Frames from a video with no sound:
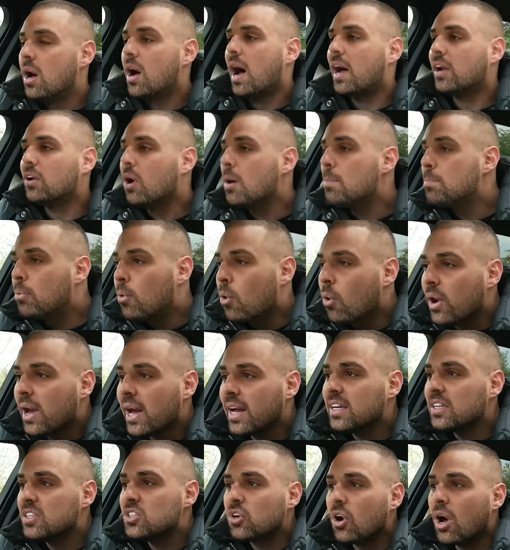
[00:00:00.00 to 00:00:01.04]
And I bought it
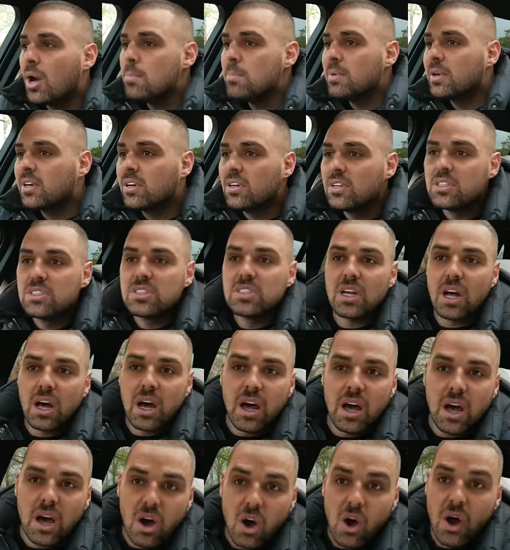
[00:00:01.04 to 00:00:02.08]
at the time because
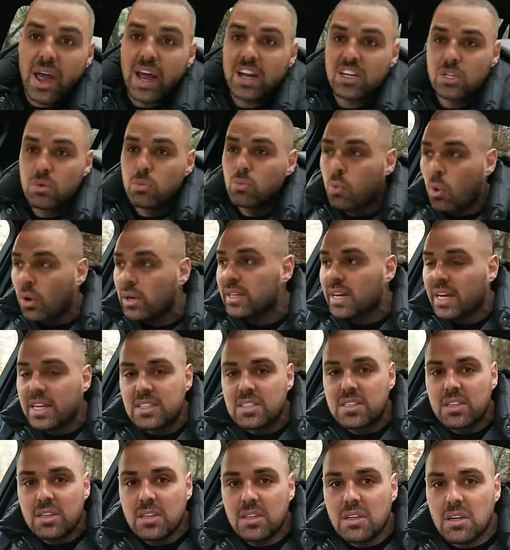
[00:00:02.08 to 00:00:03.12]
I actually wanted
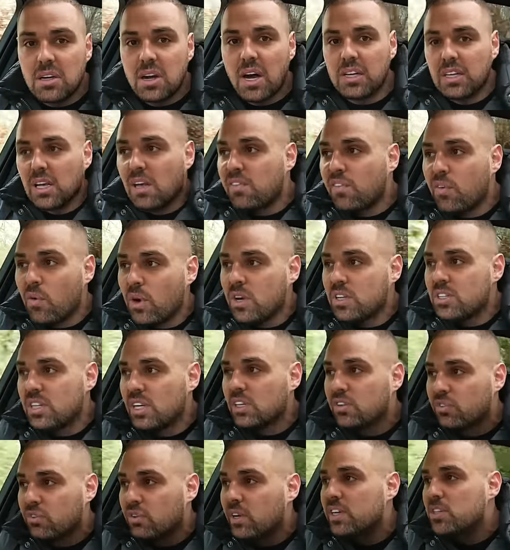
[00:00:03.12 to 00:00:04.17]
an E46
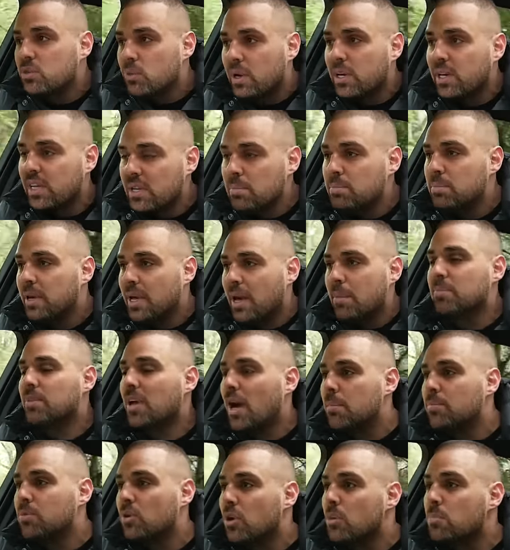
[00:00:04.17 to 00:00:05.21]
320
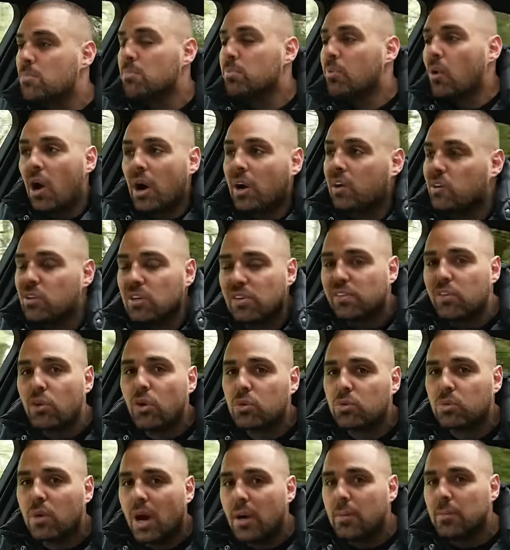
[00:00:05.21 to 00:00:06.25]
BMW, but I couldn't afford
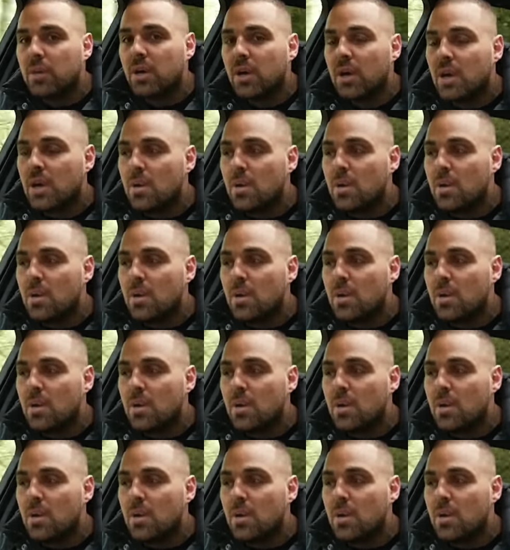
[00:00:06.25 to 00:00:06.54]
one.